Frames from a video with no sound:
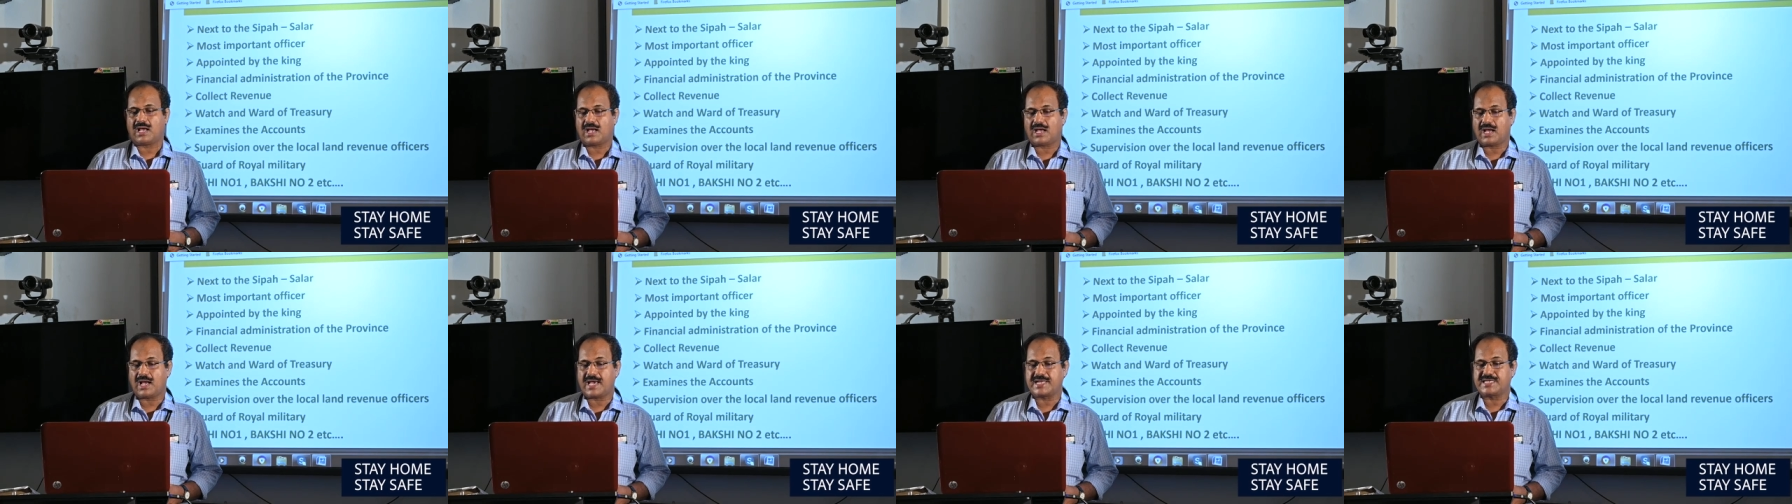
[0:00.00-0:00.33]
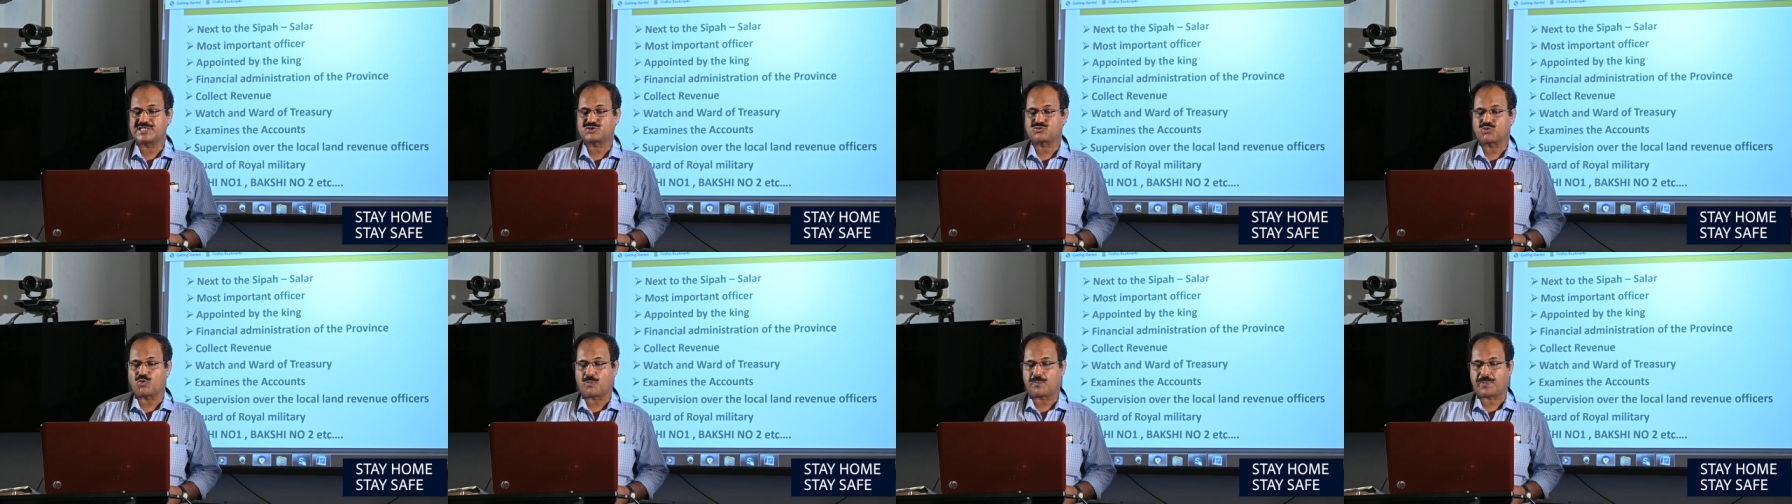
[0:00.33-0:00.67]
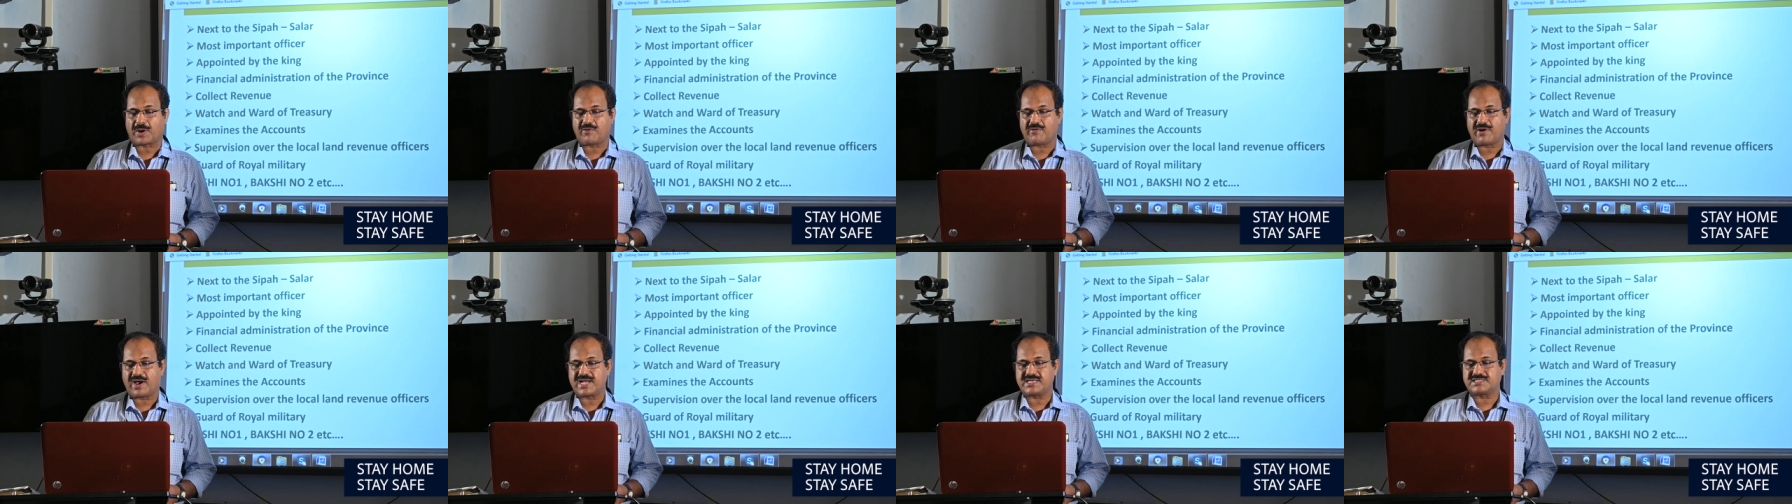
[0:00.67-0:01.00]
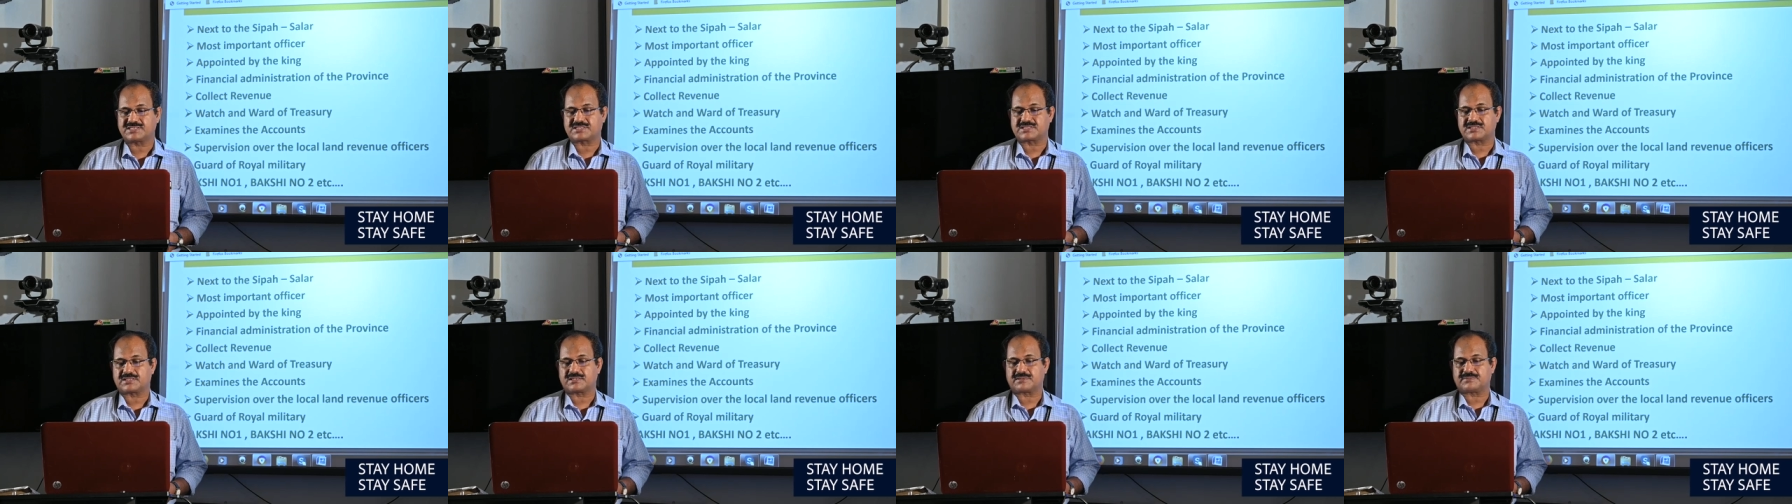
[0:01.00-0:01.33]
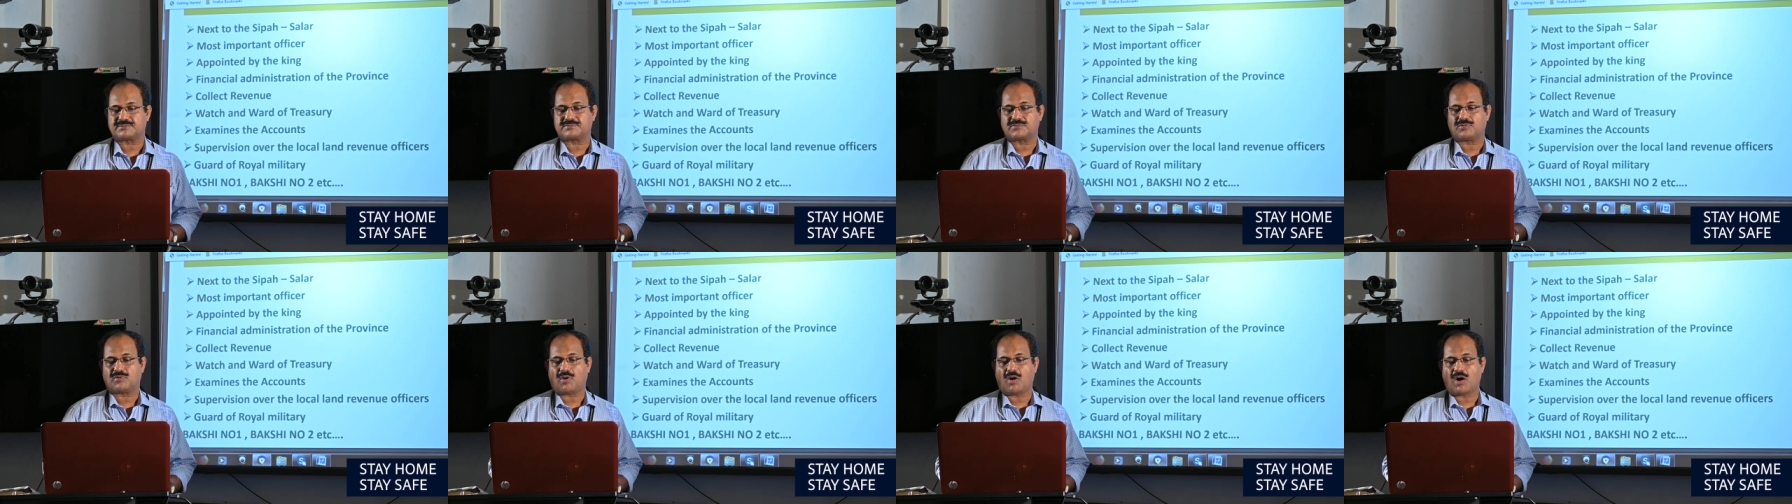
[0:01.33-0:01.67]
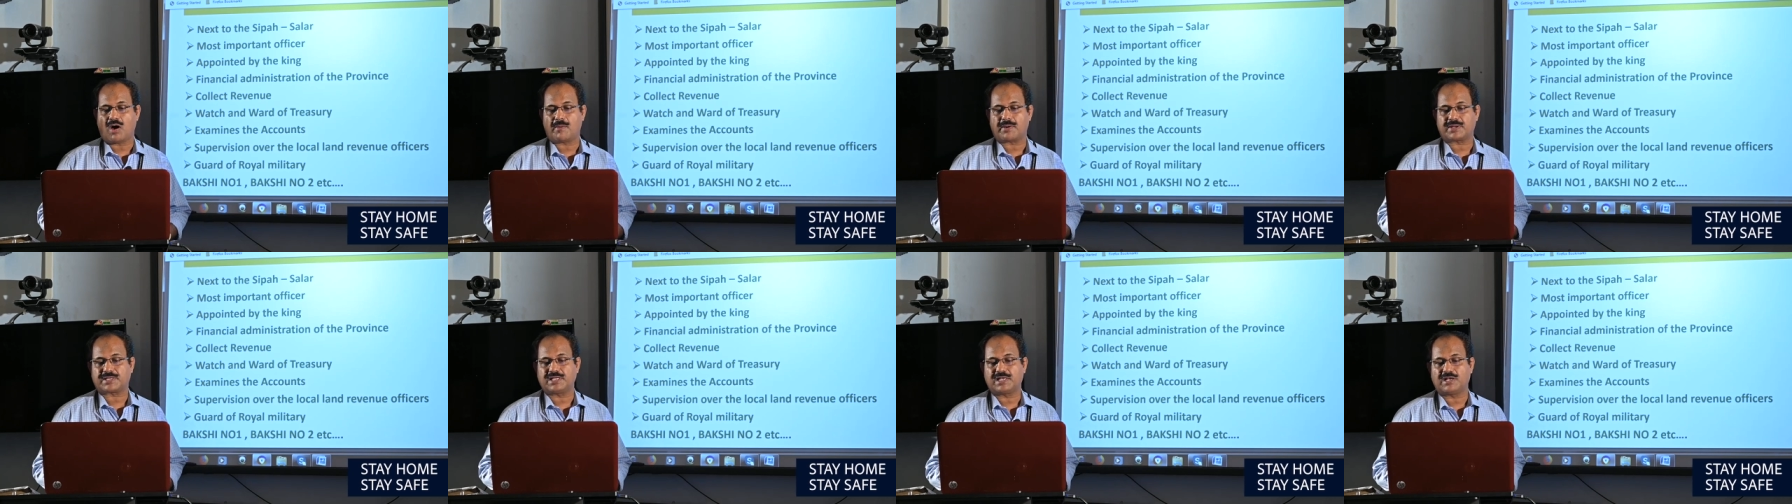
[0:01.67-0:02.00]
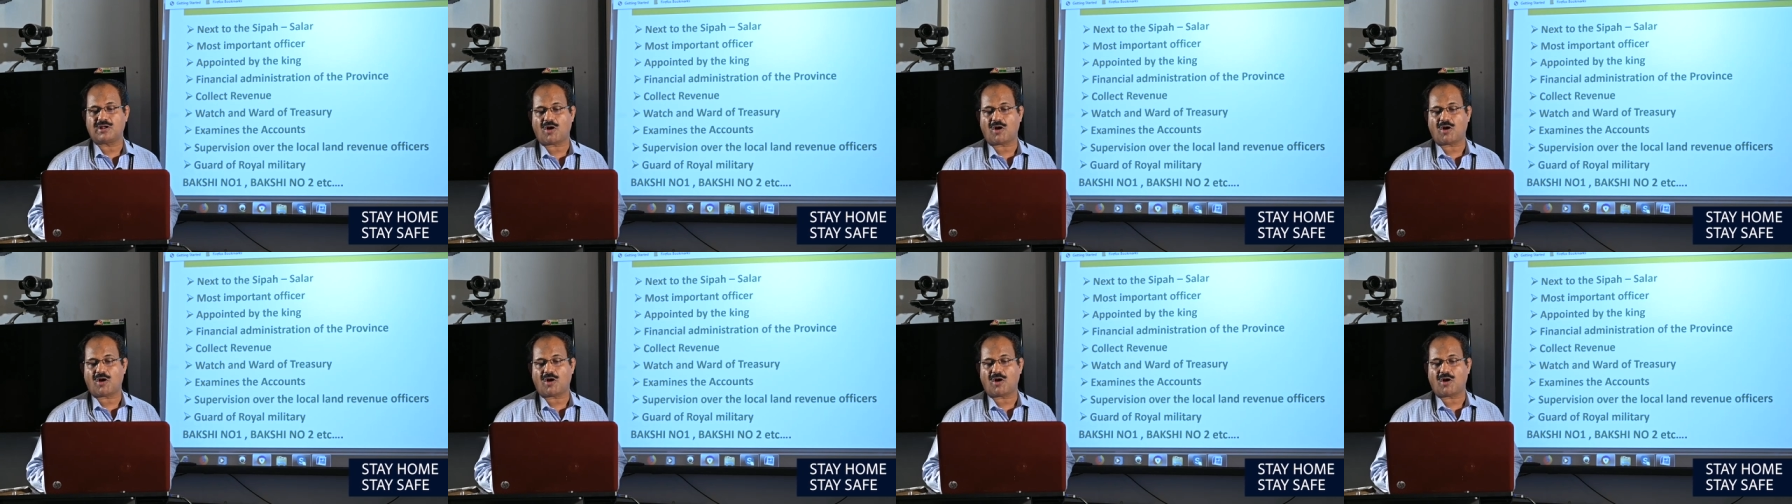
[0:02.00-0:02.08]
and supervised over the